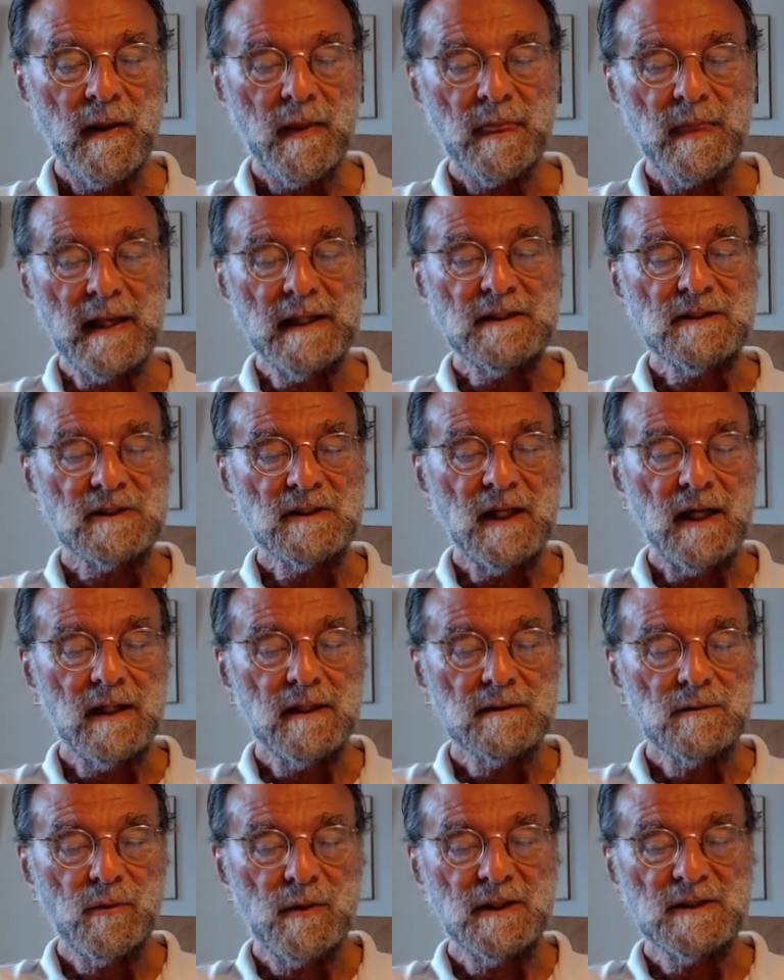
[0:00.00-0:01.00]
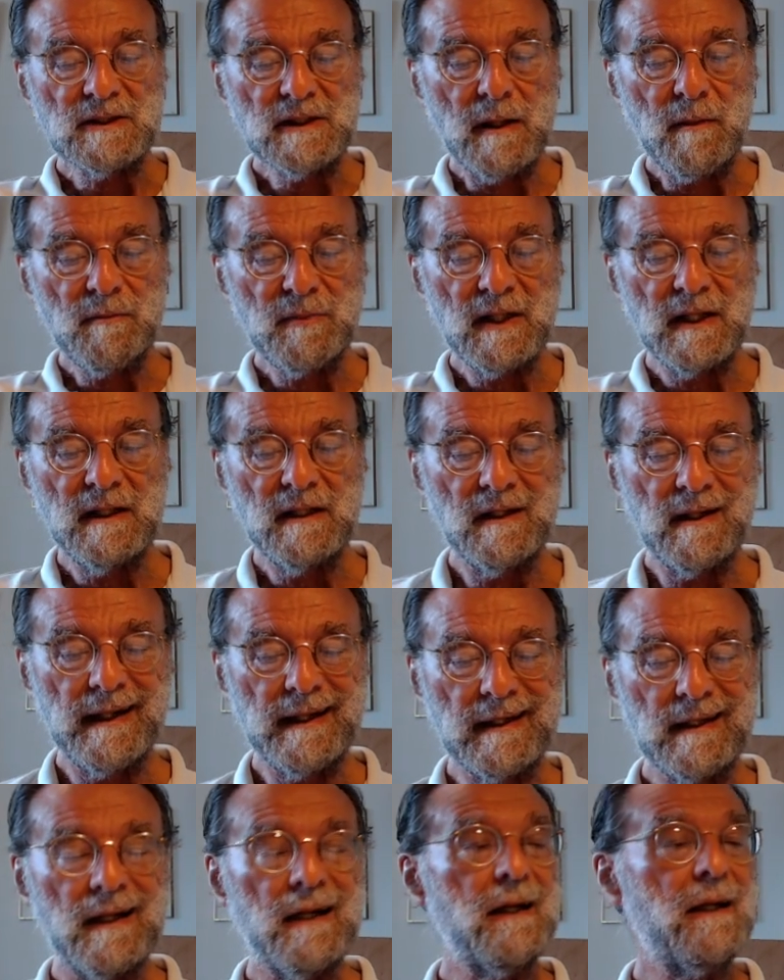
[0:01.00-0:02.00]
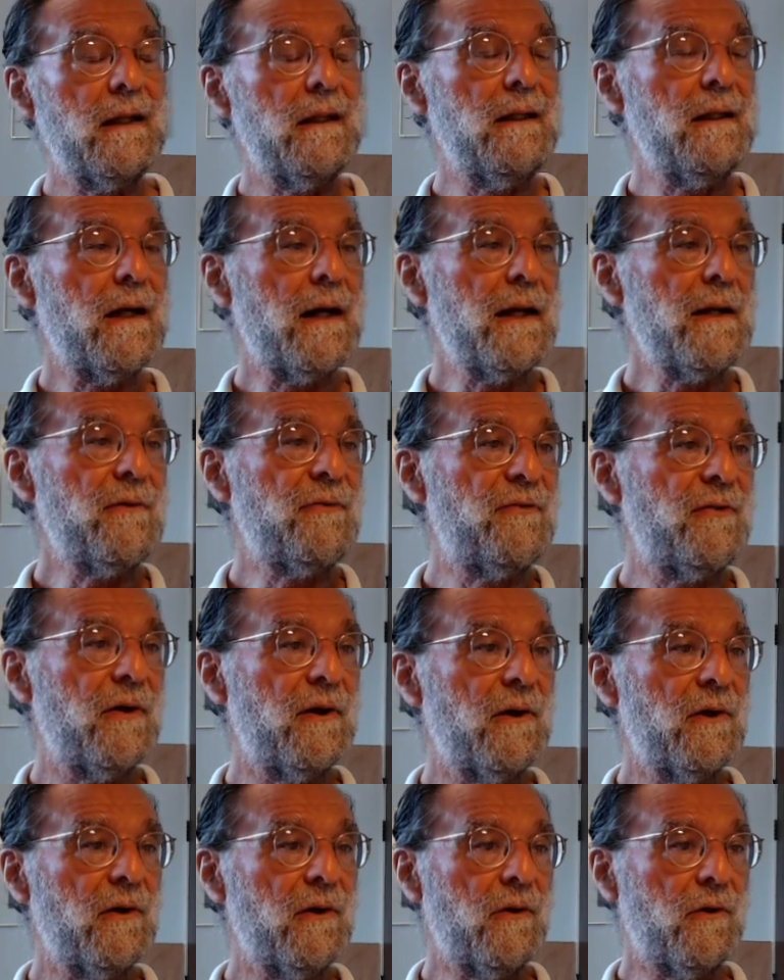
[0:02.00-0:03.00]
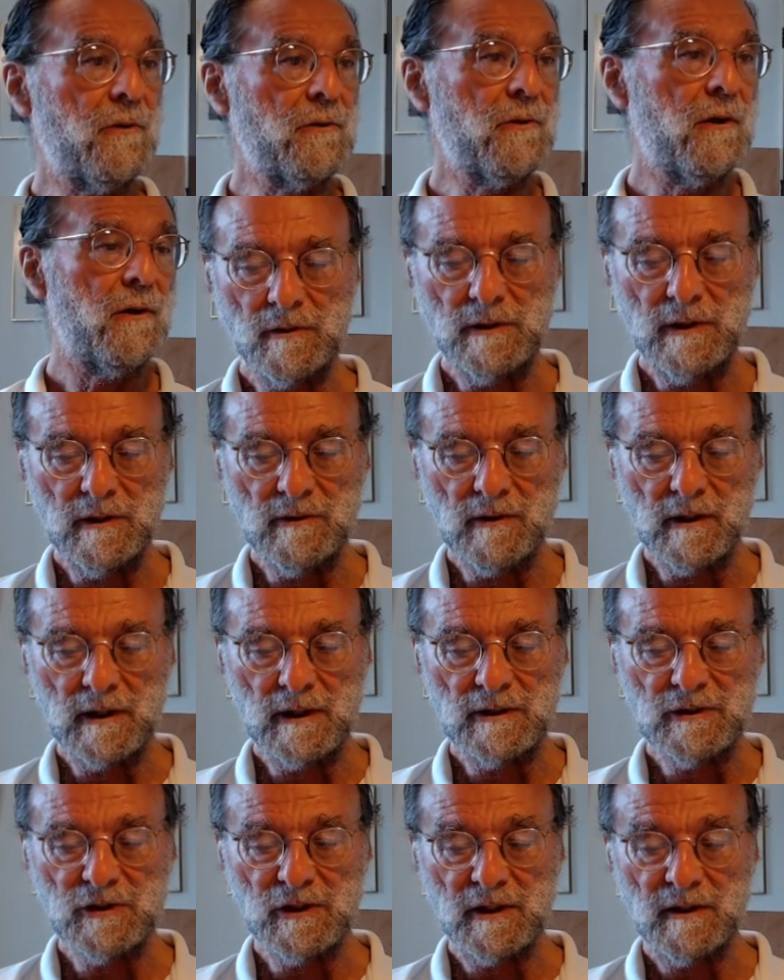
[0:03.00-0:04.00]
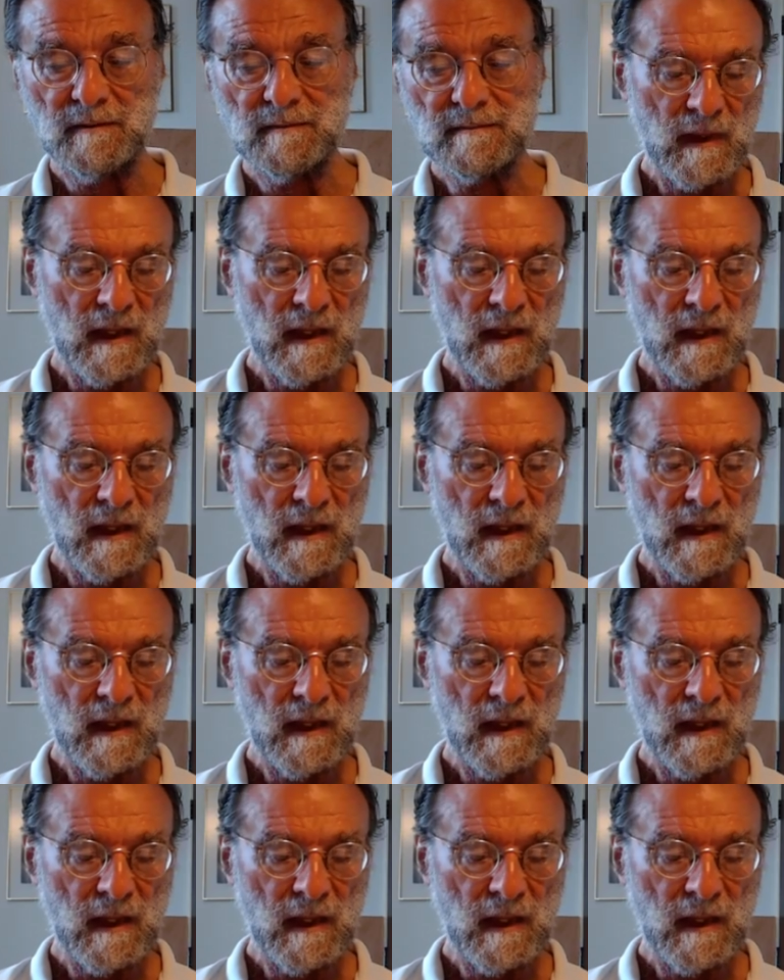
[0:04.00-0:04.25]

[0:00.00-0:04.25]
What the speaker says: that start with something like life or neurology.